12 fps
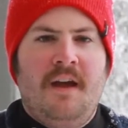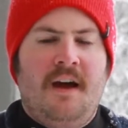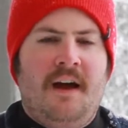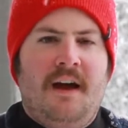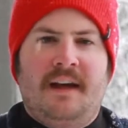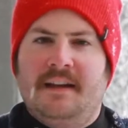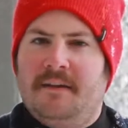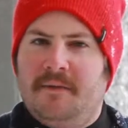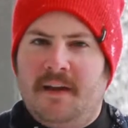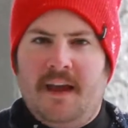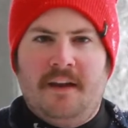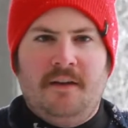It can
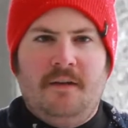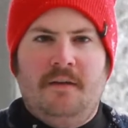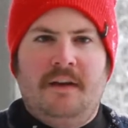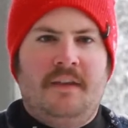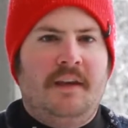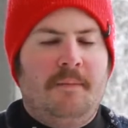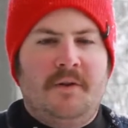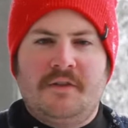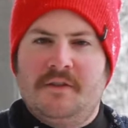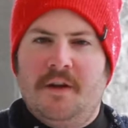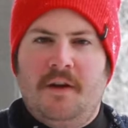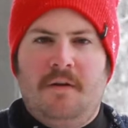definitely handle like the deeper
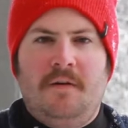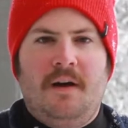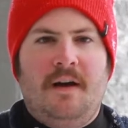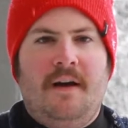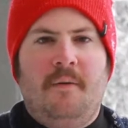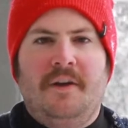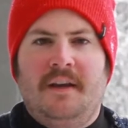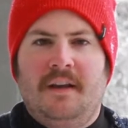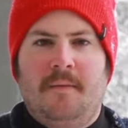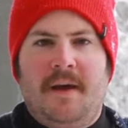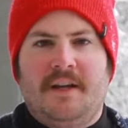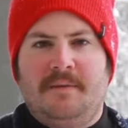snow. When you get in
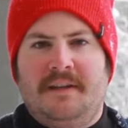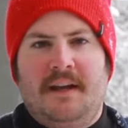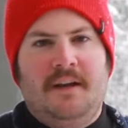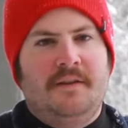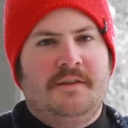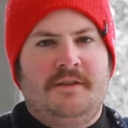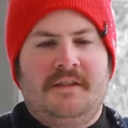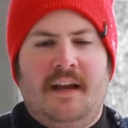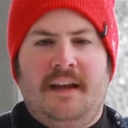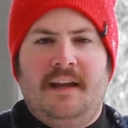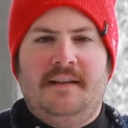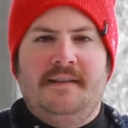the mashed potatoes, it just
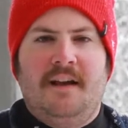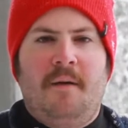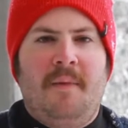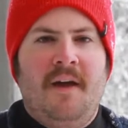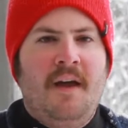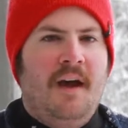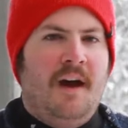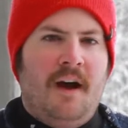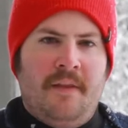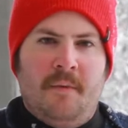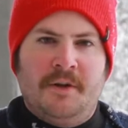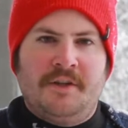kind of eats it up.
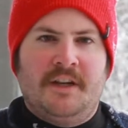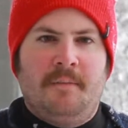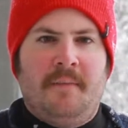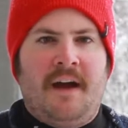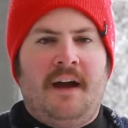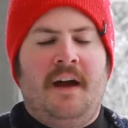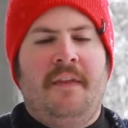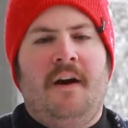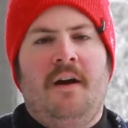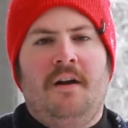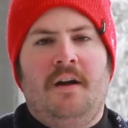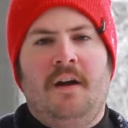And then once you're getting back on the
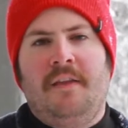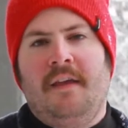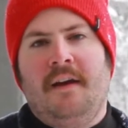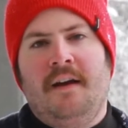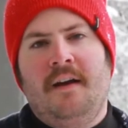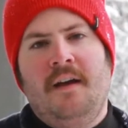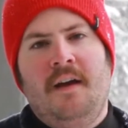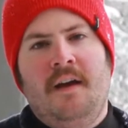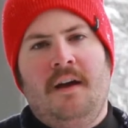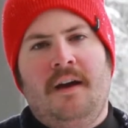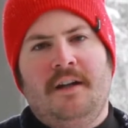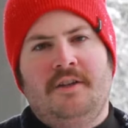hard or on the
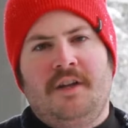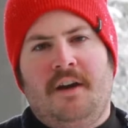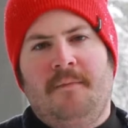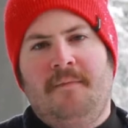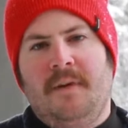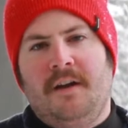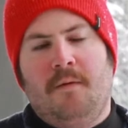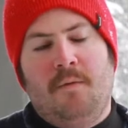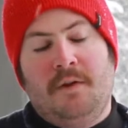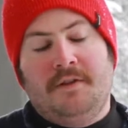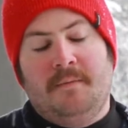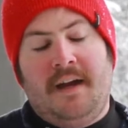chair, or
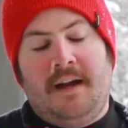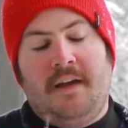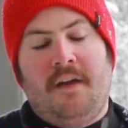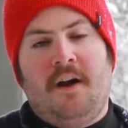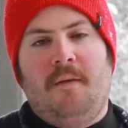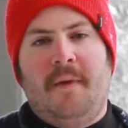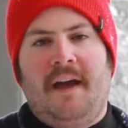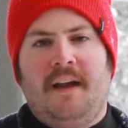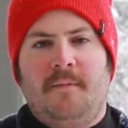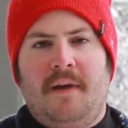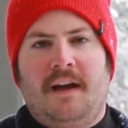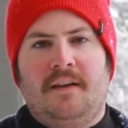once you're back on the hard pack,
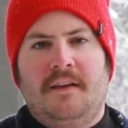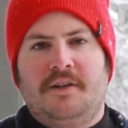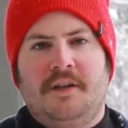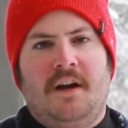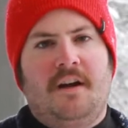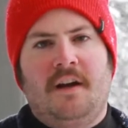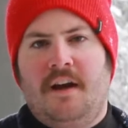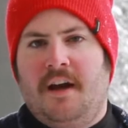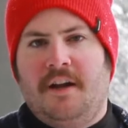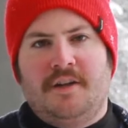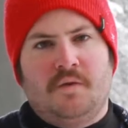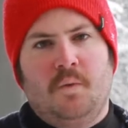getting back to the chair,
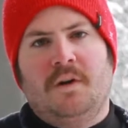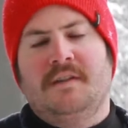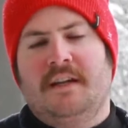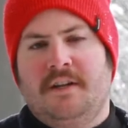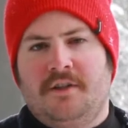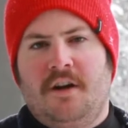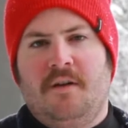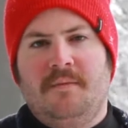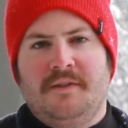it just works like a charm.